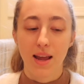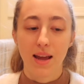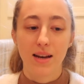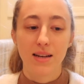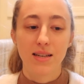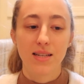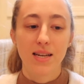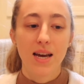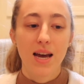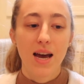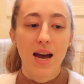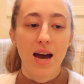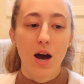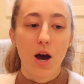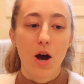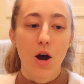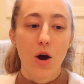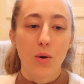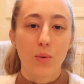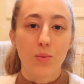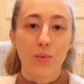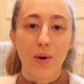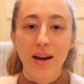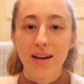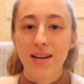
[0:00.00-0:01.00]
And
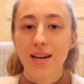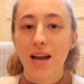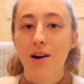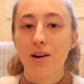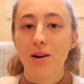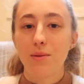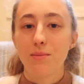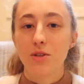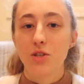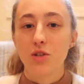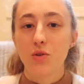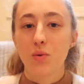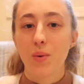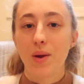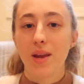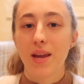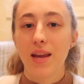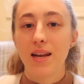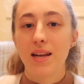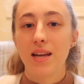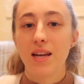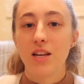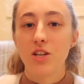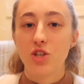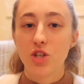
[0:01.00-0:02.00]
right now I'm
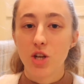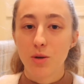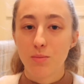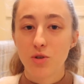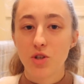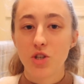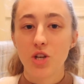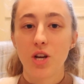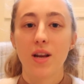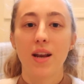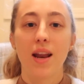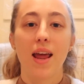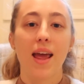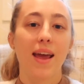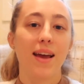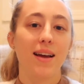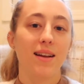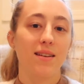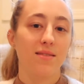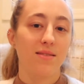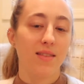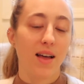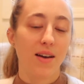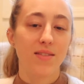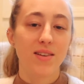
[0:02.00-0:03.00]
between Egyptian
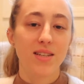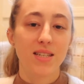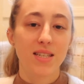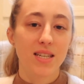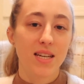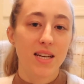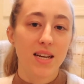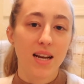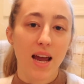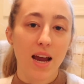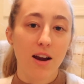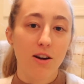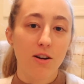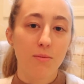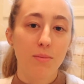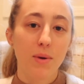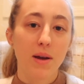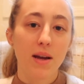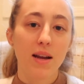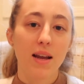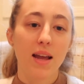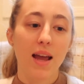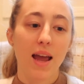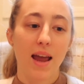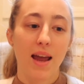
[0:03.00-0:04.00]
and Levantine Arabic,